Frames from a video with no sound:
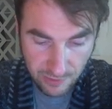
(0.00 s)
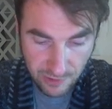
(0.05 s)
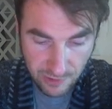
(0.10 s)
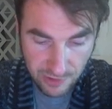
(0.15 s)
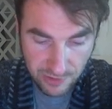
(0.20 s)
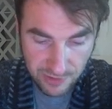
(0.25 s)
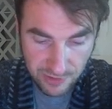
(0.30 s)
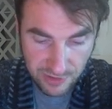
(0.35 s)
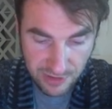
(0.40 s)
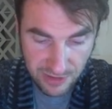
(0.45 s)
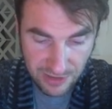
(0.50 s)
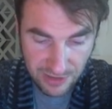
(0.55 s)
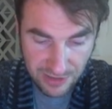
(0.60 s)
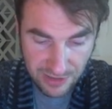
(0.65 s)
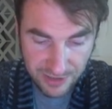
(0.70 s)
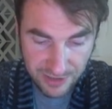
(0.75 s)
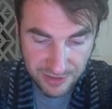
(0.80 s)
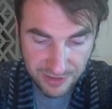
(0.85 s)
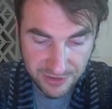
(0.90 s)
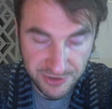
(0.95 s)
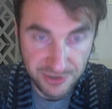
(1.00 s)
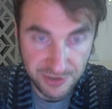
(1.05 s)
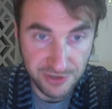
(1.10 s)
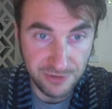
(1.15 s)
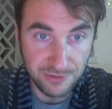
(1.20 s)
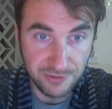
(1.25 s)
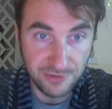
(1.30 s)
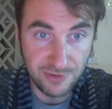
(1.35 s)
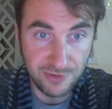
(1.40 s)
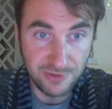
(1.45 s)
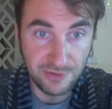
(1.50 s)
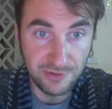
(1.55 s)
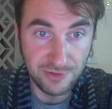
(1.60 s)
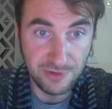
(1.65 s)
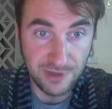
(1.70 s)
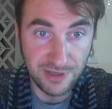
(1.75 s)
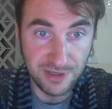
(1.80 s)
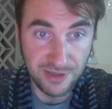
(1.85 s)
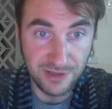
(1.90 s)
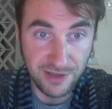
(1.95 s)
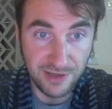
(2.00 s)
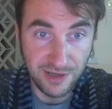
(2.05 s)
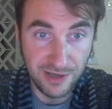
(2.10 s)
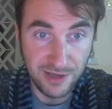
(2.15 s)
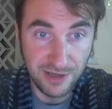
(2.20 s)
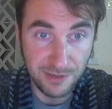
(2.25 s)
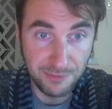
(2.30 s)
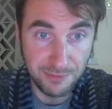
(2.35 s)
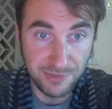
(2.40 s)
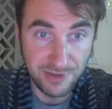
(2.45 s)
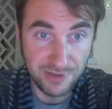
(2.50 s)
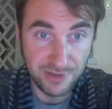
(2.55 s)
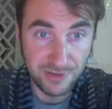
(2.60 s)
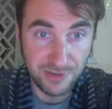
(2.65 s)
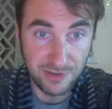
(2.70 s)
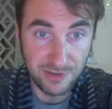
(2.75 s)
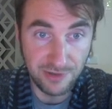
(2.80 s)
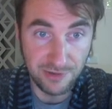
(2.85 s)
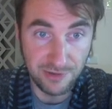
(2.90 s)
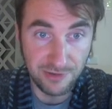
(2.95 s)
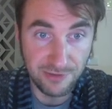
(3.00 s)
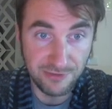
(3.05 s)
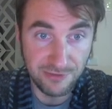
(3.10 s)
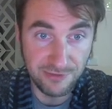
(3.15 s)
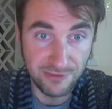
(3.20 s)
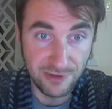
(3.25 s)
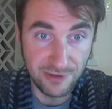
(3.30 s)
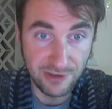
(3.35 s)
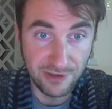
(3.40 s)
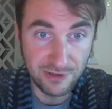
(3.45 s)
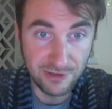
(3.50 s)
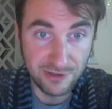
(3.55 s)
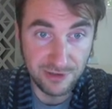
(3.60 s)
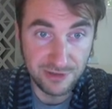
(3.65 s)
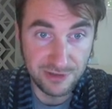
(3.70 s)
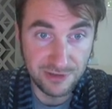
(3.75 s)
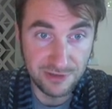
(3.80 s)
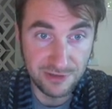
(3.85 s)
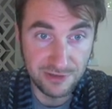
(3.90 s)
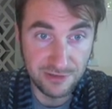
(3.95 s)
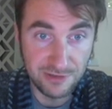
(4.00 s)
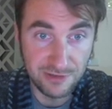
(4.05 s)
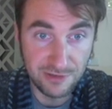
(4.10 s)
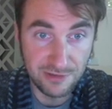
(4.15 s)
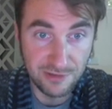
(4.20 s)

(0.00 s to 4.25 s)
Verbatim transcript: What led you to adopt your fox?